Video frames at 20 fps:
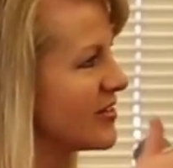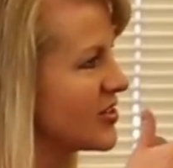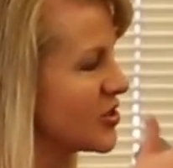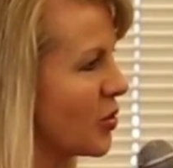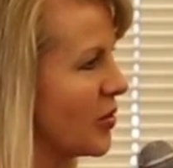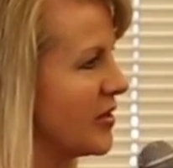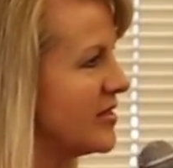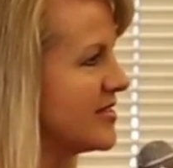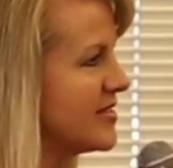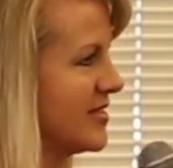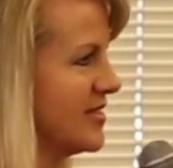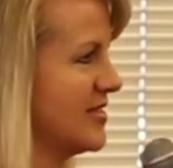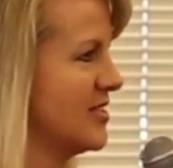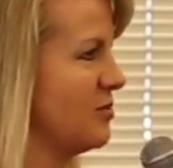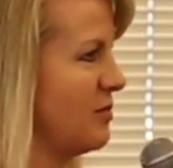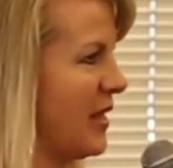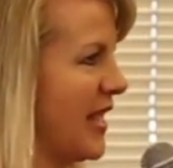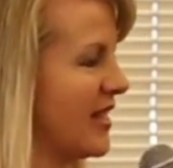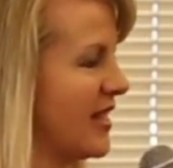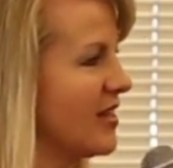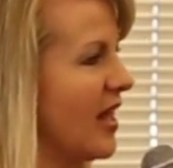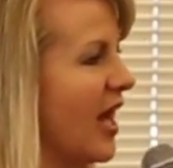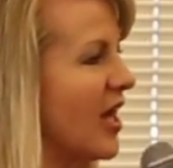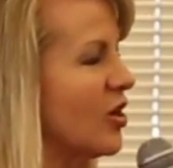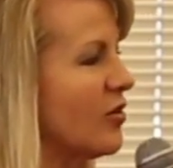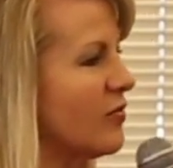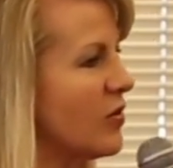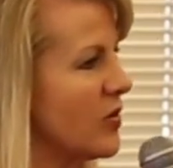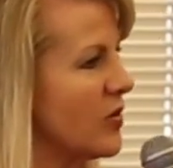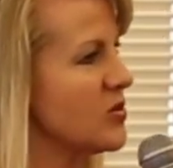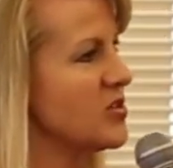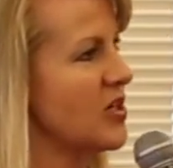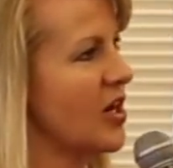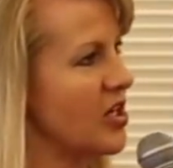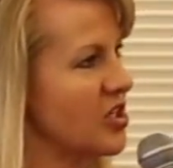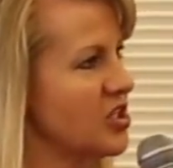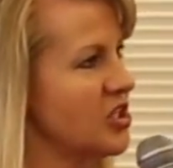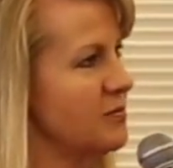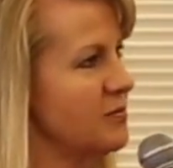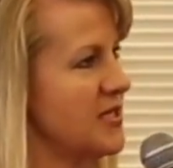choices to make, not over those
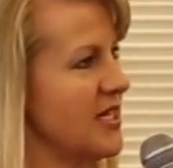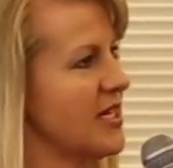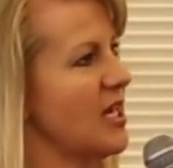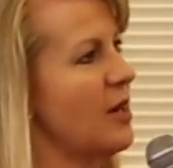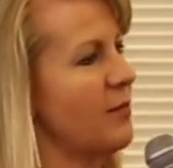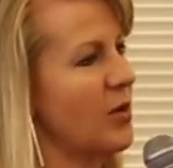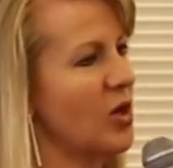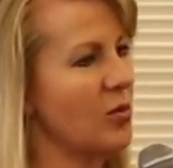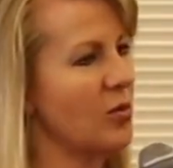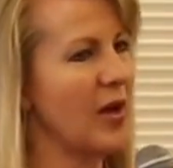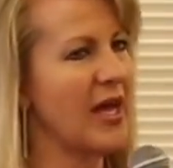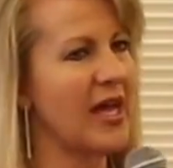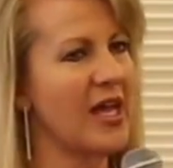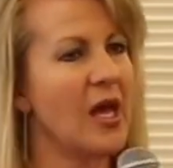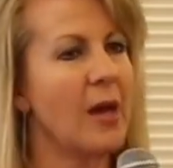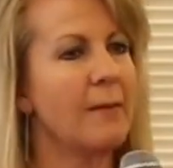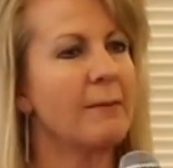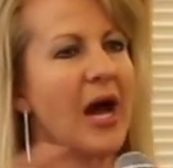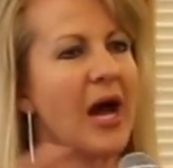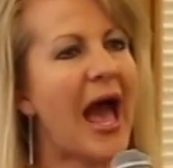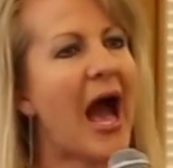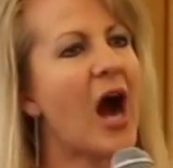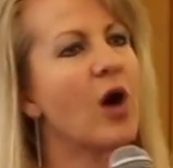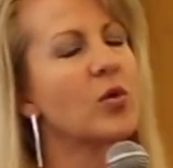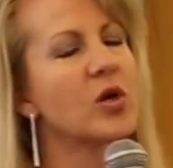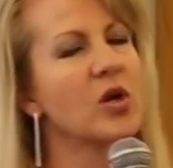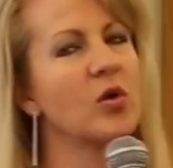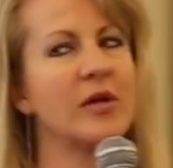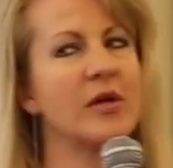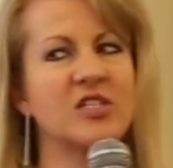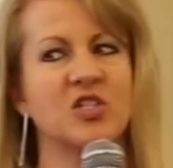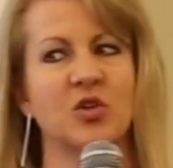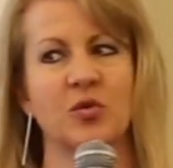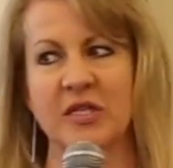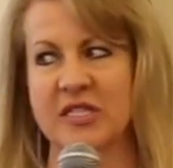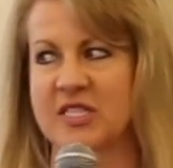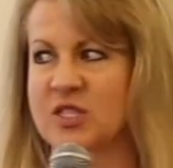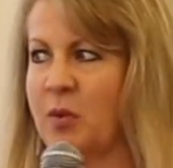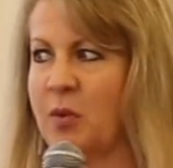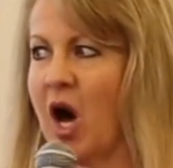hardships that come our way, but how we're going to
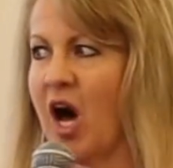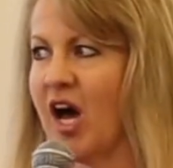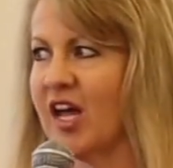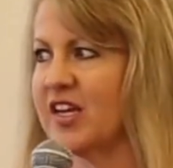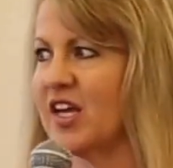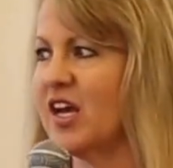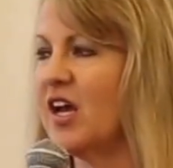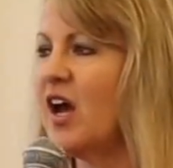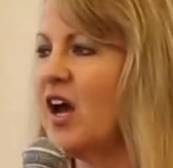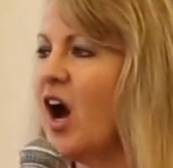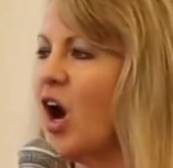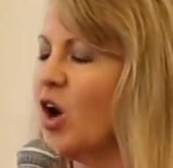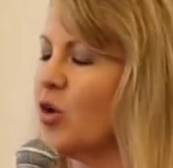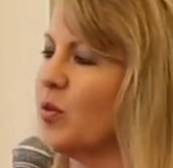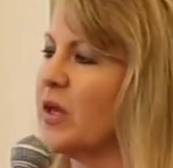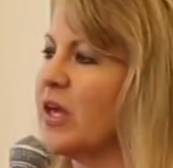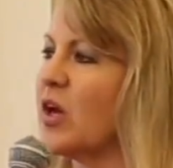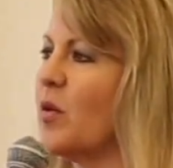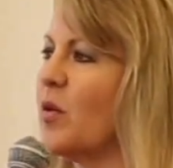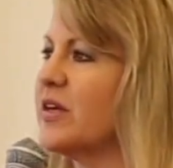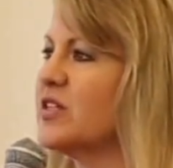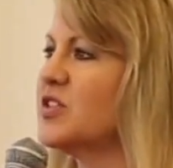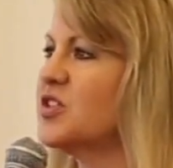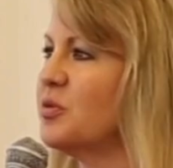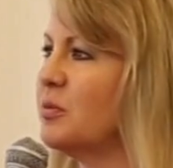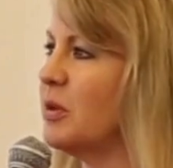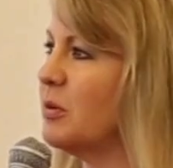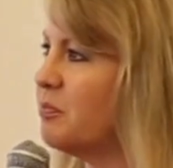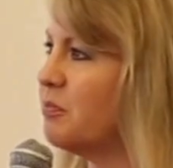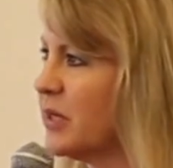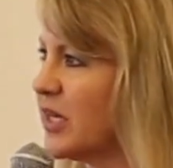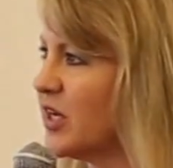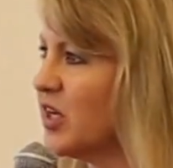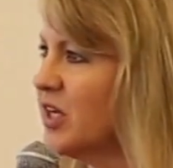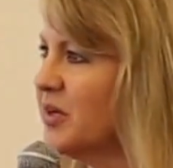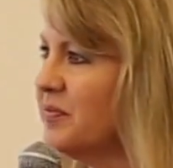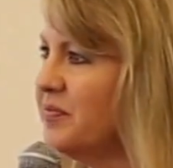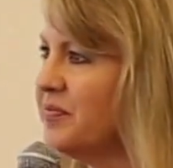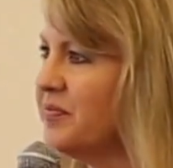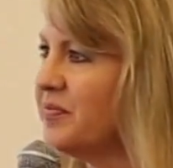respond. Are we going to be
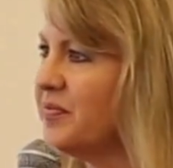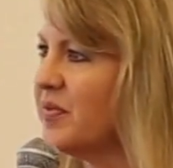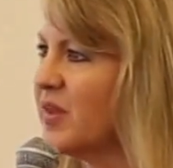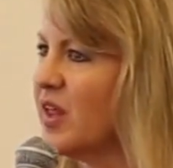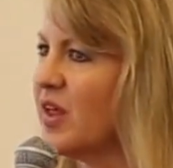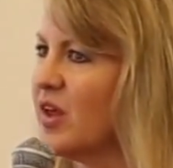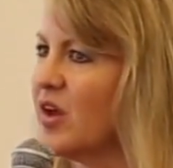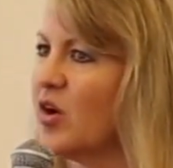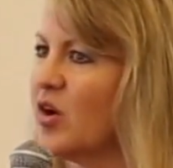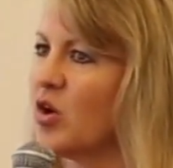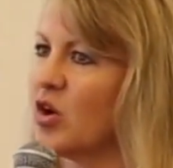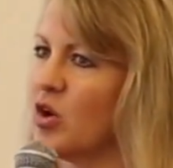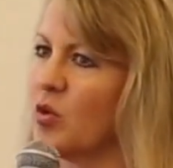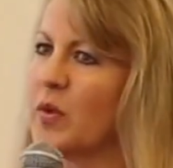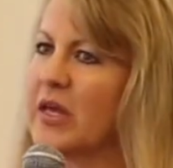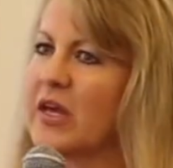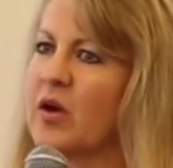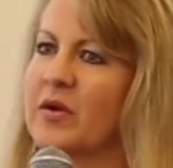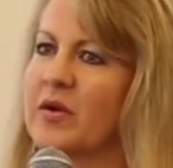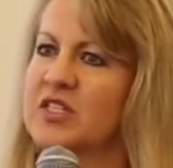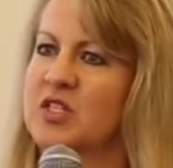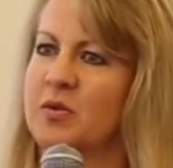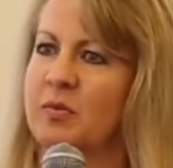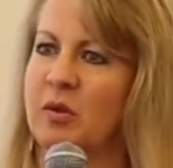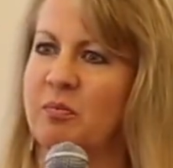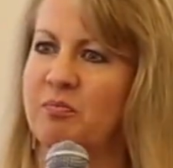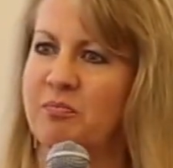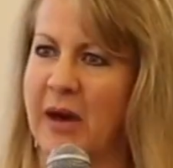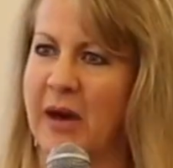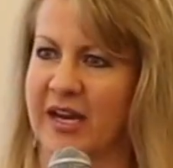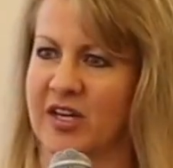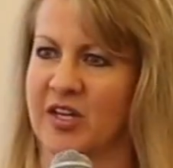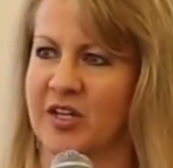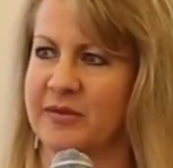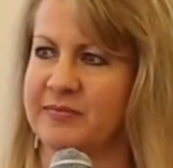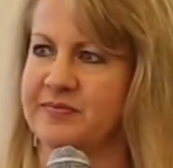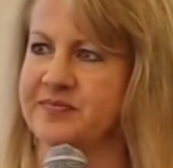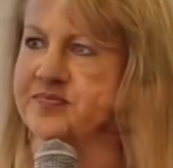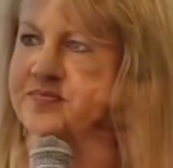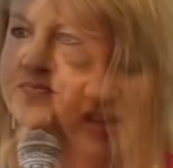bitter, or are we going to be better?
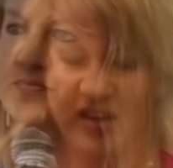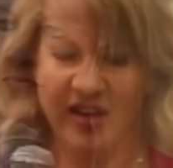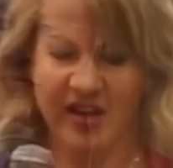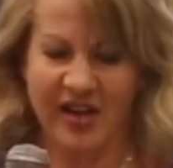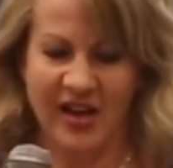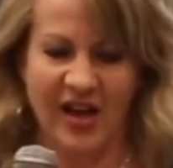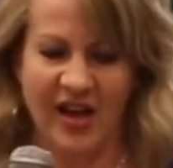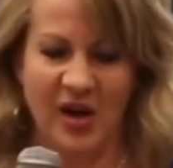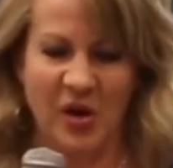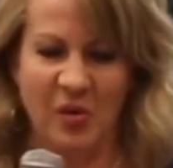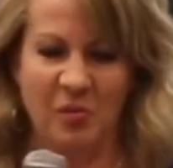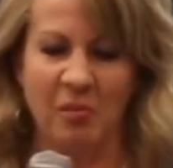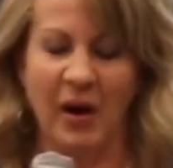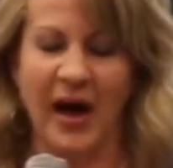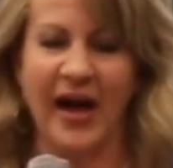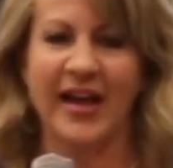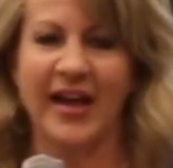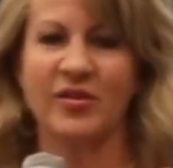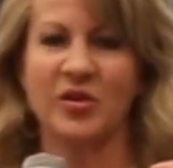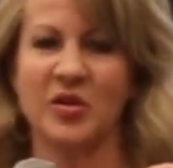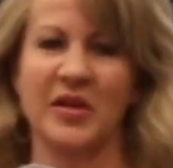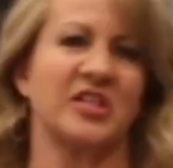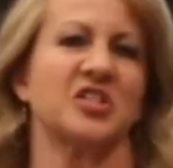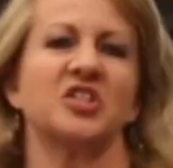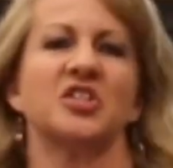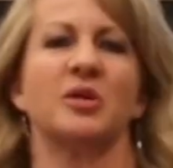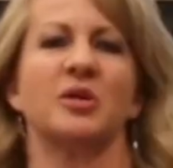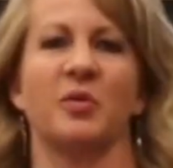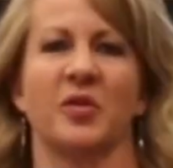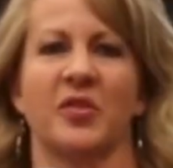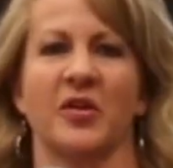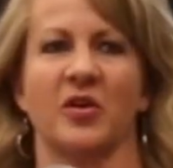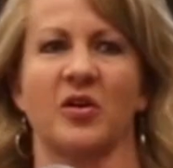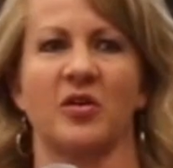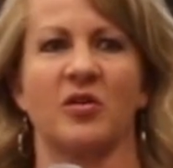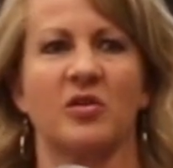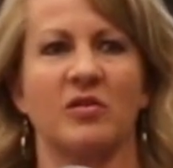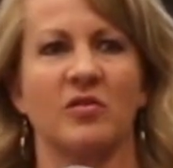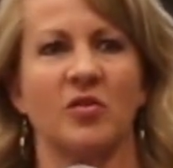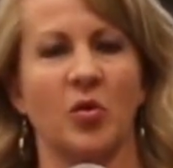My relationship with the
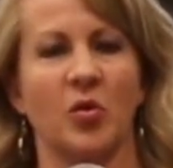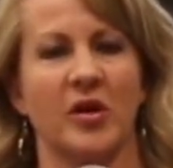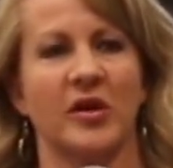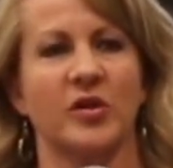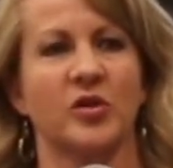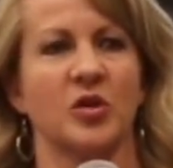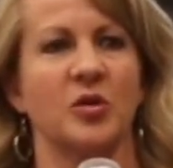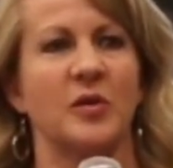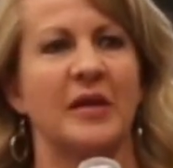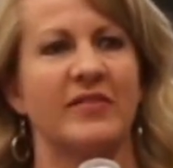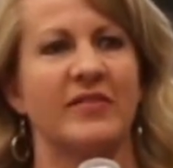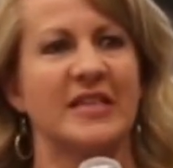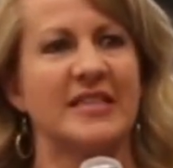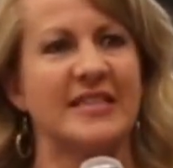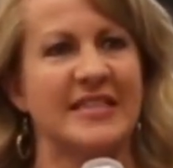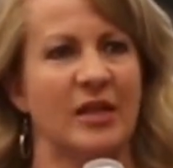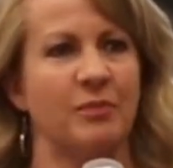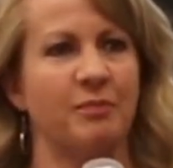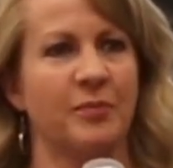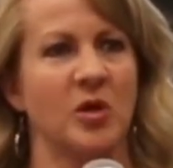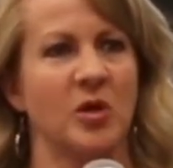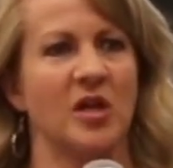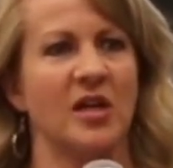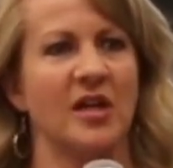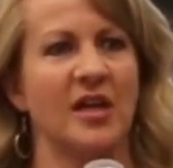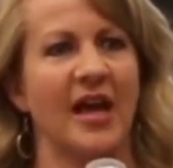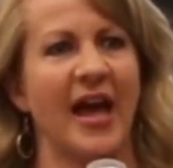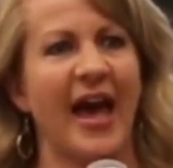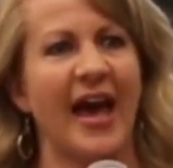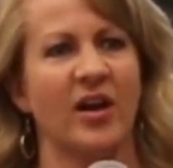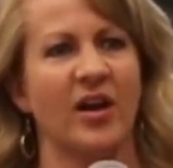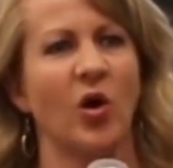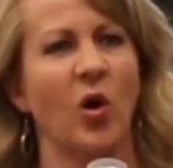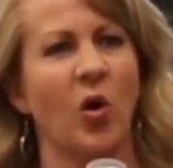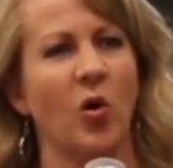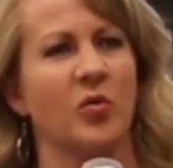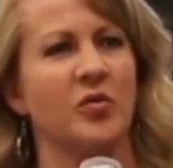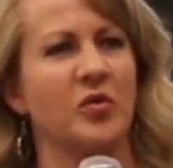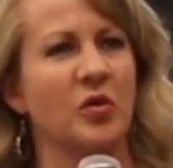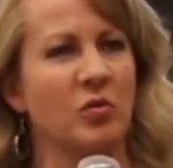Lord grew even deeper at a
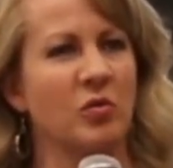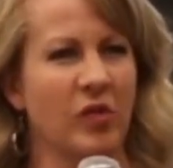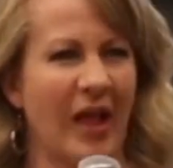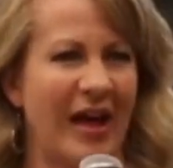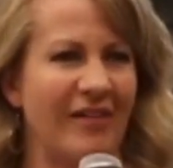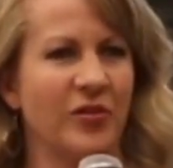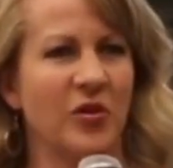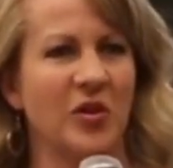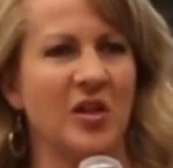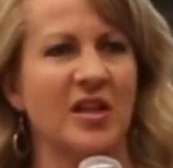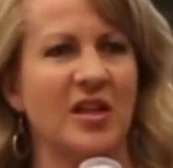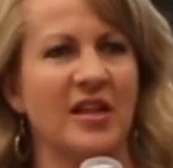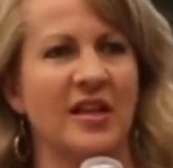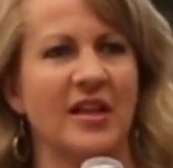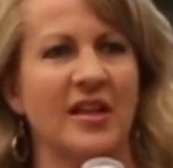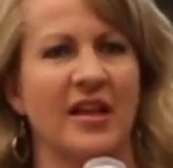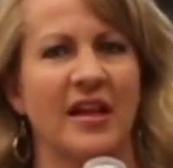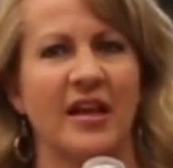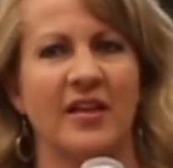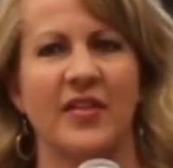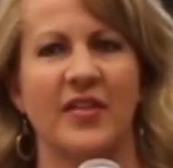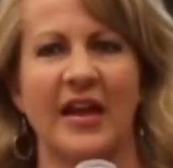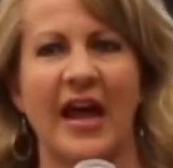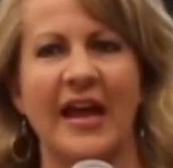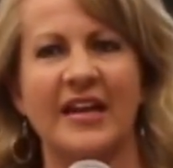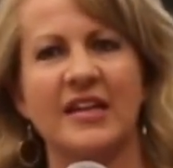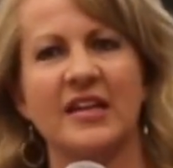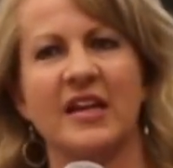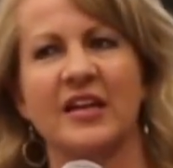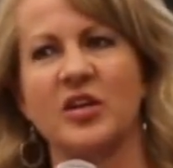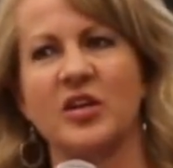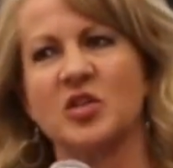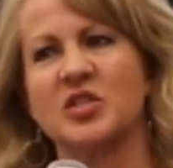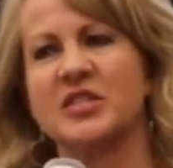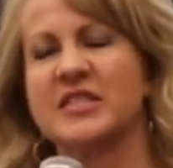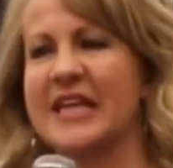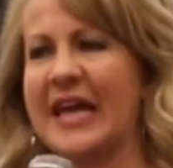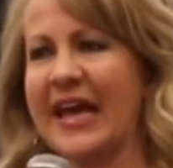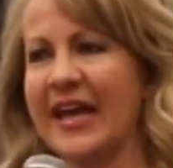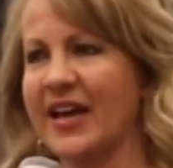whole new level that I didn't
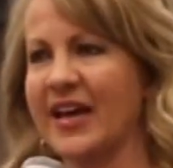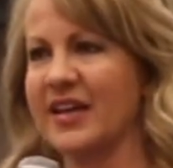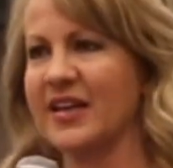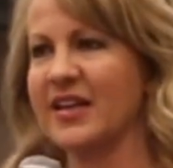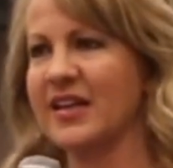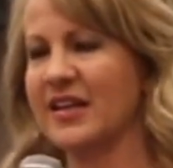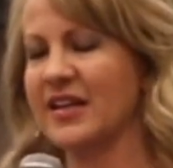understand